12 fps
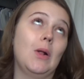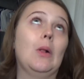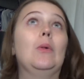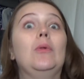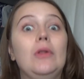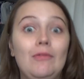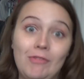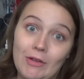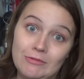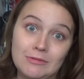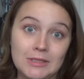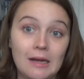all of
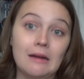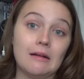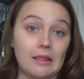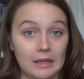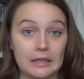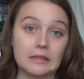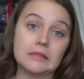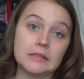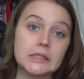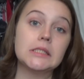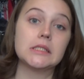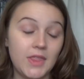those kind of
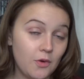things.